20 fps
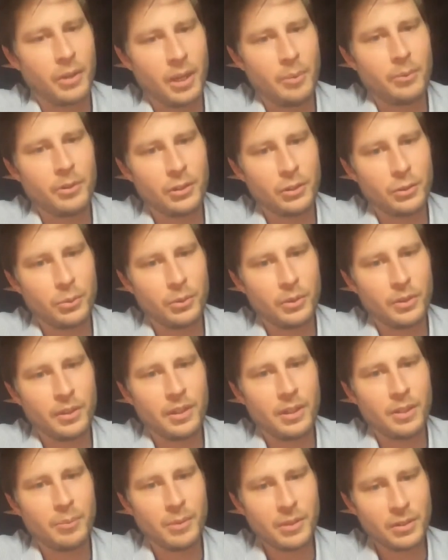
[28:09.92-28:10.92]
hemorrhage with
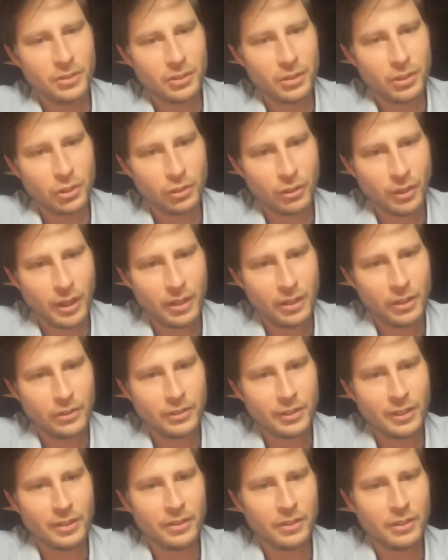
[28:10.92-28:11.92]
the MISTI yeah.
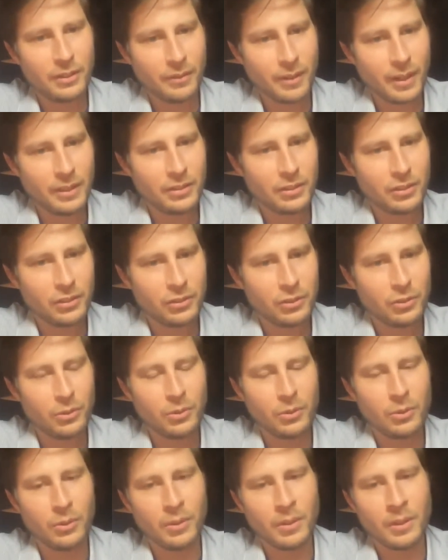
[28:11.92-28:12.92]
trials and the devices
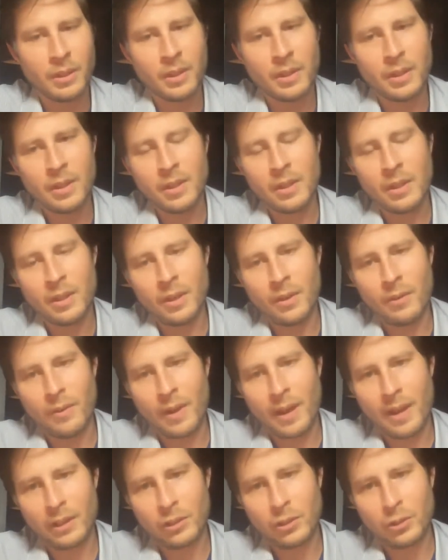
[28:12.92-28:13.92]
to
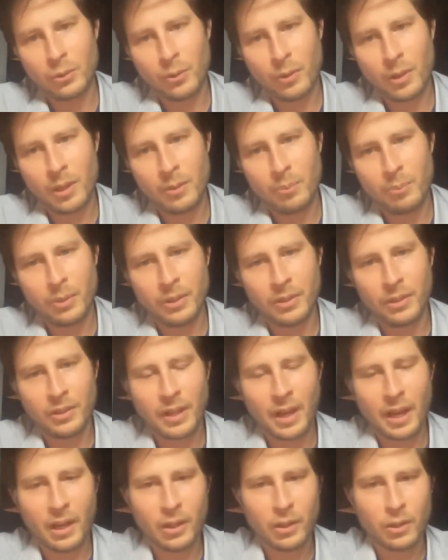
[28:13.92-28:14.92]
evacuate, but
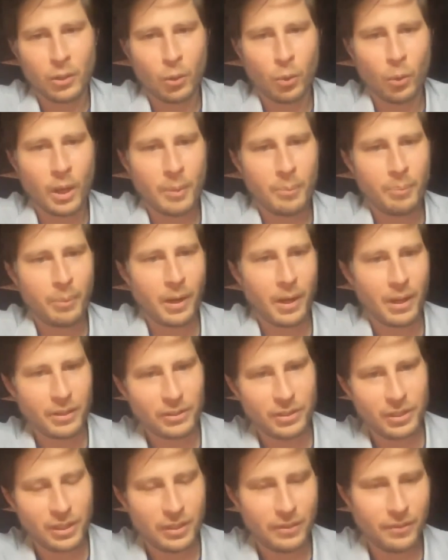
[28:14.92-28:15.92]
they're not quite
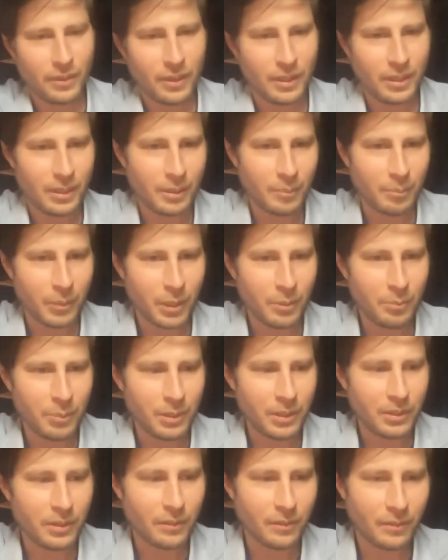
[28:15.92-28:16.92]
positive, and it might
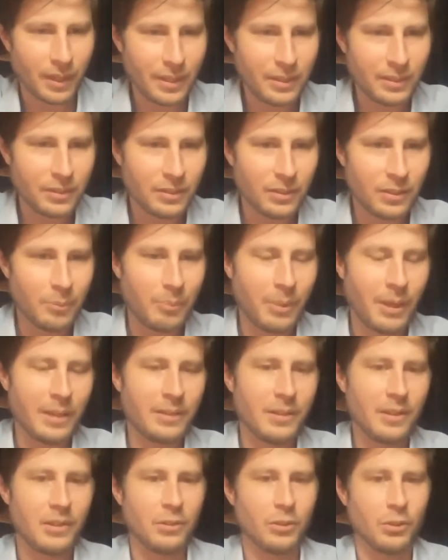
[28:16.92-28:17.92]
be device
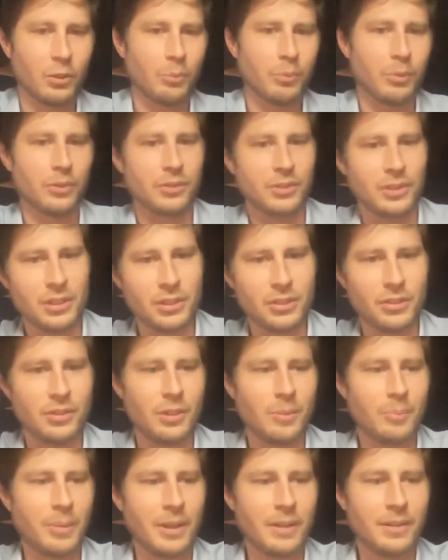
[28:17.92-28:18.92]
dependent or procedure
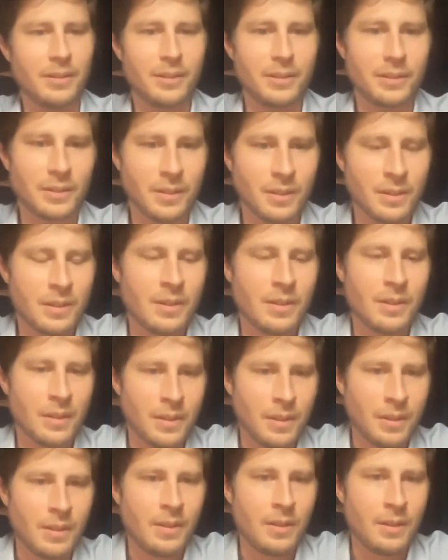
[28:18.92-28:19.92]
dependent.
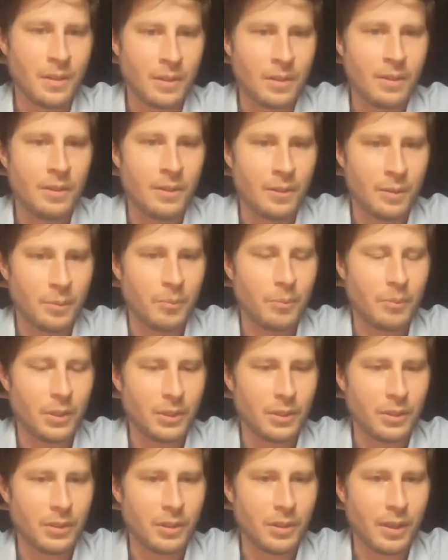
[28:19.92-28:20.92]

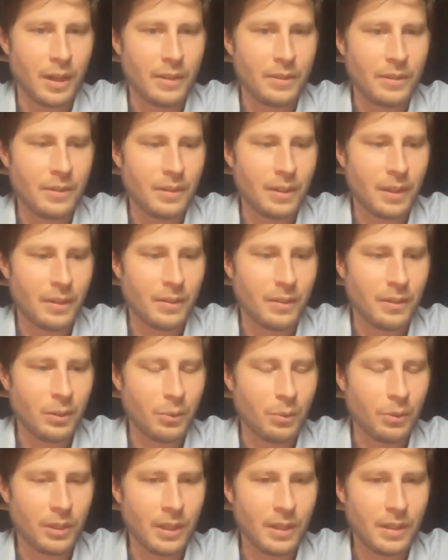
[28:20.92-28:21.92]
But uh, I, I
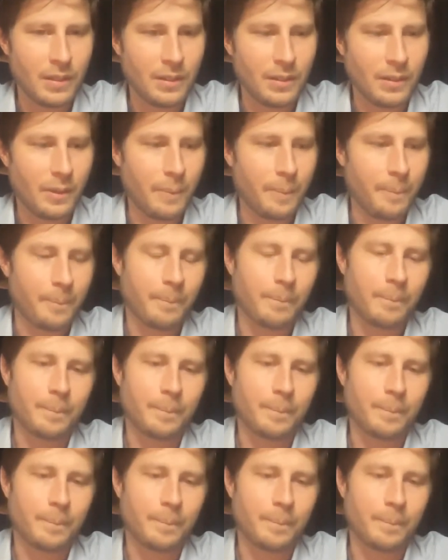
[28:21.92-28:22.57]
think we're getting there.